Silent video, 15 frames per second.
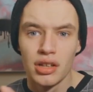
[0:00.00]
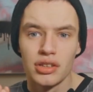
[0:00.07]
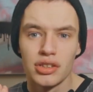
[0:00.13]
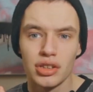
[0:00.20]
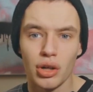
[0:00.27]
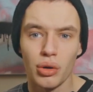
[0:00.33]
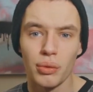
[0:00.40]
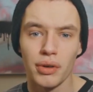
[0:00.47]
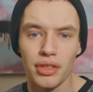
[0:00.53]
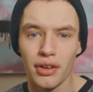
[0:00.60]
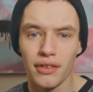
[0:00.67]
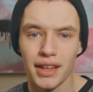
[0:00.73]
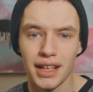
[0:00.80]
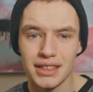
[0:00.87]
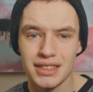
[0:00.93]
So with
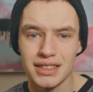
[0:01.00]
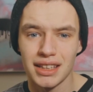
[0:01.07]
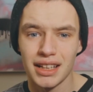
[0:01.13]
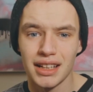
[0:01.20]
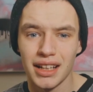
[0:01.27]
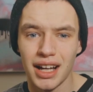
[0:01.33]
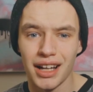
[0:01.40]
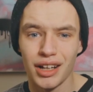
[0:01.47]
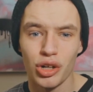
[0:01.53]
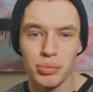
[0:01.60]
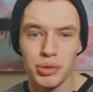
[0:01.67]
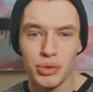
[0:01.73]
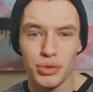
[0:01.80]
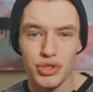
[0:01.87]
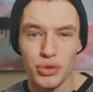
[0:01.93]
all that said, I hope
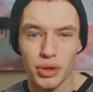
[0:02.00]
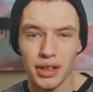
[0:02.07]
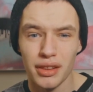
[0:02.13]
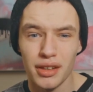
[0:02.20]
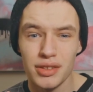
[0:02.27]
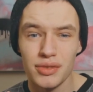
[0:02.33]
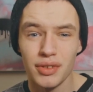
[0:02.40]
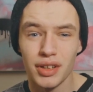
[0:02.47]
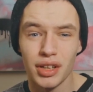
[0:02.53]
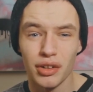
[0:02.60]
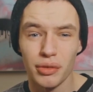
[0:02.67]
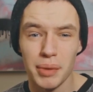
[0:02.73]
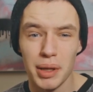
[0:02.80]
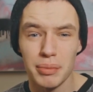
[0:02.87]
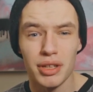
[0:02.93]
you enjoyed this video.
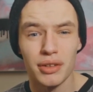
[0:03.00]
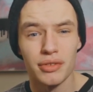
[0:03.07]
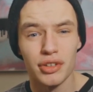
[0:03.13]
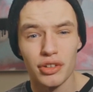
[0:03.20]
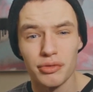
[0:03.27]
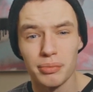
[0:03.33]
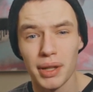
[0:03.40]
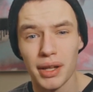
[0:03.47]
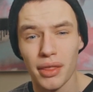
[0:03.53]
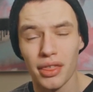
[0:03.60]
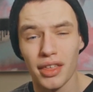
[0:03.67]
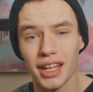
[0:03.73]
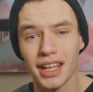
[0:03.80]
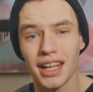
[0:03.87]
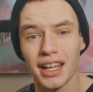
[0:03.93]
Maybe if you've been
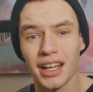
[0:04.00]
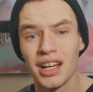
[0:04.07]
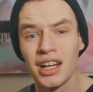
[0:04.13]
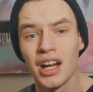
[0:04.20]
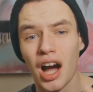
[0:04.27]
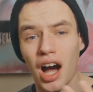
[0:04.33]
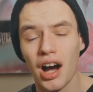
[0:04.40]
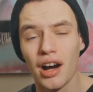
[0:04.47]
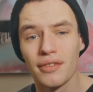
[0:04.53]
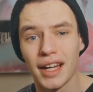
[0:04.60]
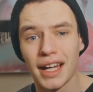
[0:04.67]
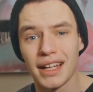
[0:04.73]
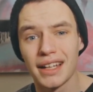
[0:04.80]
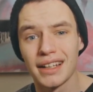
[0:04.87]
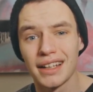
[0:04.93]
thinking of
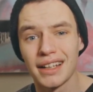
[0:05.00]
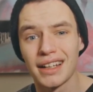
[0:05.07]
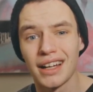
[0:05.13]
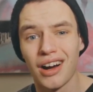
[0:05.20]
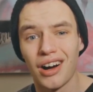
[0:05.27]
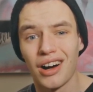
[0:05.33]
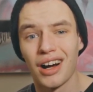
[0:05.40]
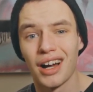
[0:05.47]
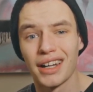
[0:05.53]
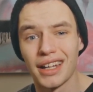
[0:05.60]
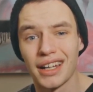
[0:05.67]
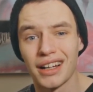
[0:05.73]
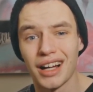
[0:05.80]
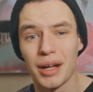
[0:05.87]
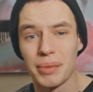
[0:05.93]
editing on
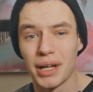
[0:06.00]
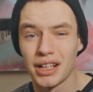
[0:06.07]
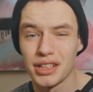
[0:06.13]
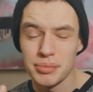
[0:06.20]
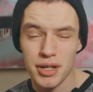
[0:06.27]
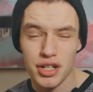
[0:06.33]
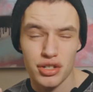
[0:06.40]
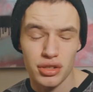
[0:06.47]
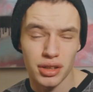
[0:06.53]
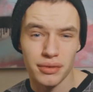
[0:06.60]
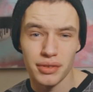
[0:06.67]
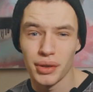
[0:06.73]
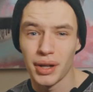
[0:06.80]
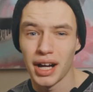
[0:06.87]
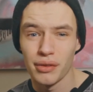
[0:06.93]
an iPad, especially
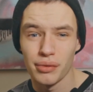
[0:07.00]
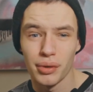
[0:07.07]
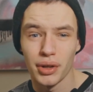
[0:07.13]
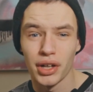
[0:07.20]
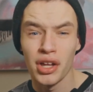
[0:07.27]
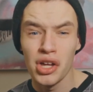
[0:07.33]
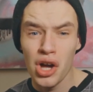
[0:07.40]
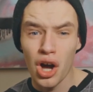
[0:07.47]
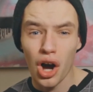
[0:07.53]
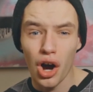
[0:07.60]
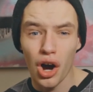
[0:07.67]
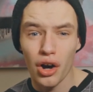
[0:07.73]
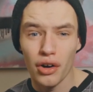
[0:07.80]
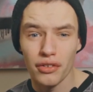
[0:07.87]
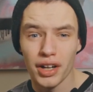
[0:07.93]
if you have one
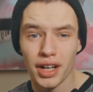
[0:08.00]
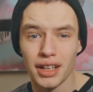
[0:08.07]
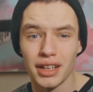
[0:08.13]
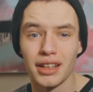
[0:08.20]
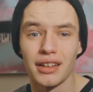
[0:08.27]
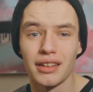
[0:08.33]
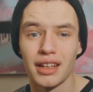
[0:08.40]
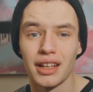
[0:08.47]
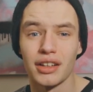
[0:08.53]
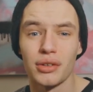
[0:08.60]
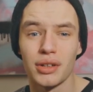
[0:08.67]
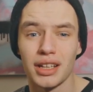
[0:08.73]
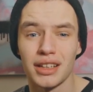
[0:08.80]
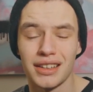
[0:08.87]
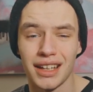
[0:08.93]
already, then you
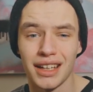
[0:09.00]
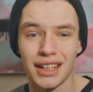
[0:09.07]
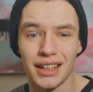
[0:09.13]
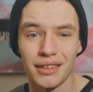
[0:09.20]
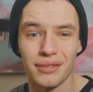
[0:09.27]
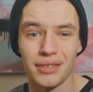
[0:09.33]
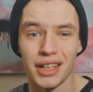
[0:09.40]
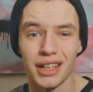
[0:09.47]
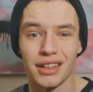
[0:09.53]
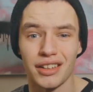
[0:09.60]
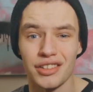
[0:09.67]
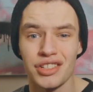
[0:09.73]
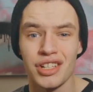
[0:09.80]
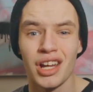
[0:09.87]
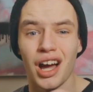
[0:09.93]
can take
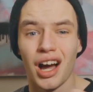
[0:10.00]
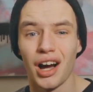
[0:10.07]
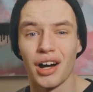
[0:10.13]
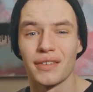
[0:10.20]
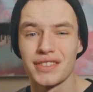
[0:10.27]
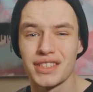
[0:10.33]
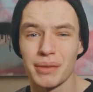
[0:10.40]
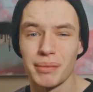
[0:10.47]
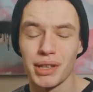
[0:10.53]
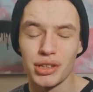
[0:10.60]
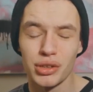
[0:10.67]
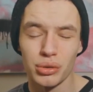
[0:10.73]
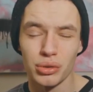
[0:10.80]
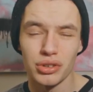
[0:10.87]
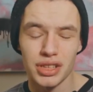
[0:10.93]
advantage of some of the
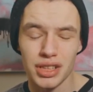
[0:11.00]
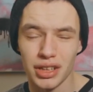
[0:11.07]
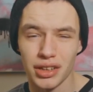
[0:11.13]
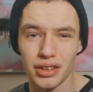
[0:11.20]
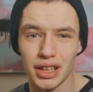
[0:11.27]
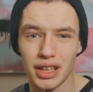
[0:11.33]
tools here